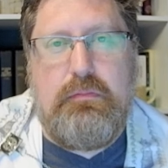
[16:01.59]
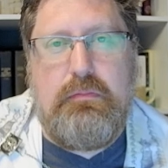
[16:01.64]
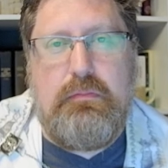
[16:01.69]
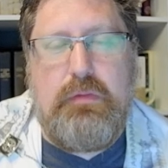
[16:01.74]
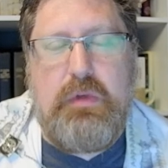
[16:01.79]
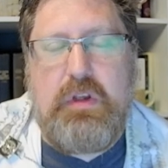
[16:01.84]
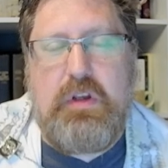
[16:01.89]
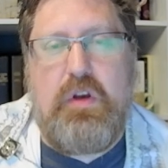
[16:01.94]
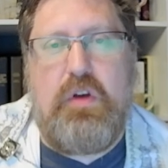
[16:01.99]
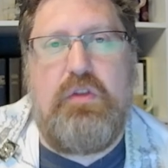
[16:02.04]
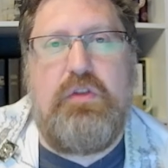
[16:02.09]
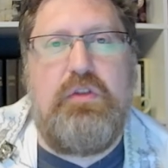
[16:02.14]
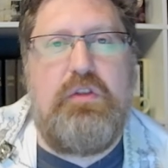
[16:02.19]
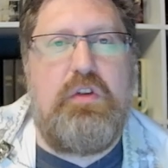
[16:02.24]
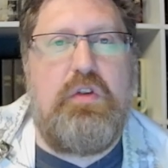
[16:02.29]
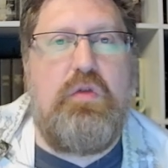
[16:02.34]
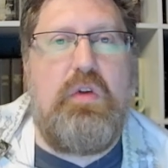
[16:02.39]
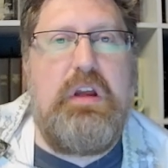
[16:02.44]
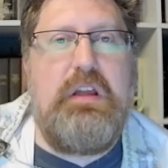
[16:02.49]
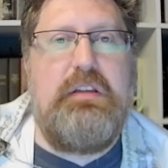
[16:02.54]
it goes into
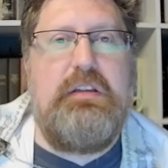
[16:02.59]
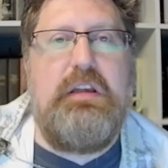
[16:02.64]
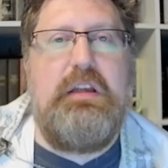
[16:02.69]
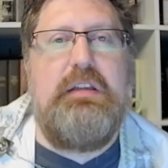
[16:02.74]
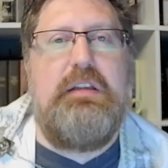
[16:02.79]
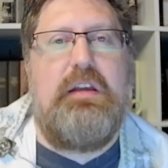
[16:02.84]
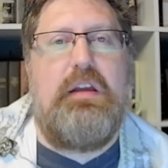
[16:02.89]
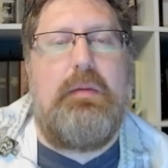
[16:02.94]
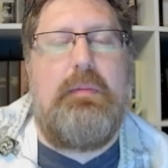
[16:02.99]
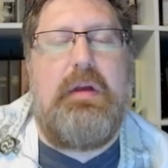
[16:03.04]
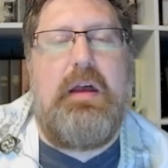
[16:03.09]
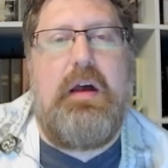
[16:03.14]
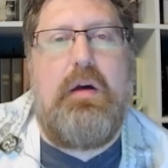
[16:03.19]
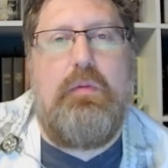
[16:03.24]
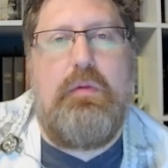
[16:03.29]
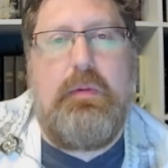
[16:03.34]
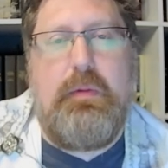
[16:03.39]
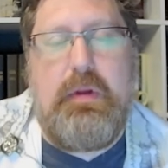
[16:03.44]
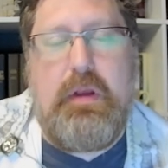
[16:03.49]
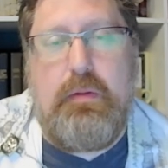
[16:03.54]
great detail about how
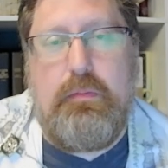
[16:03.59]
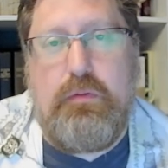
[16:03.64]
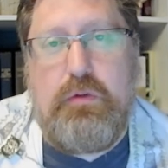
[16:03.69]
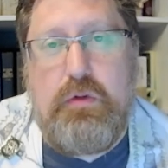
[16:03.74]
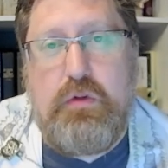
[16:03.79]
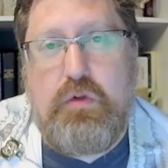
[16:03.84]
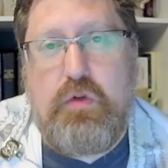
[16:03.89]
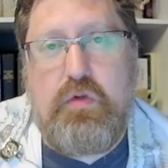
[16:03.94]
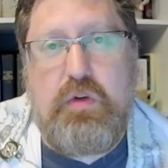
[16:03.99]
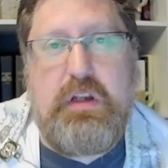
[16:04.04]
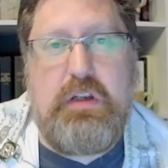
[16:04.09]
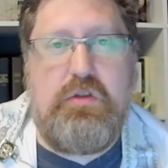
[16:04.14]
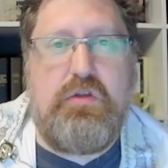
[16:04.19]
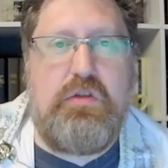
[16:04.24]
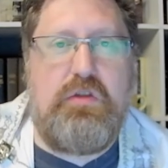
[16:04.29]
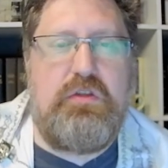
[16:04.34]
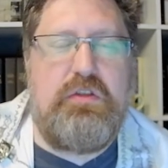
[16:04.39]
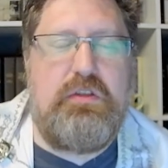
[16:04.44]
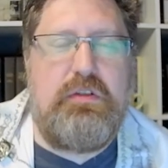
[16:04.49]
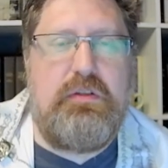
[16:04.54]
we become new creatures.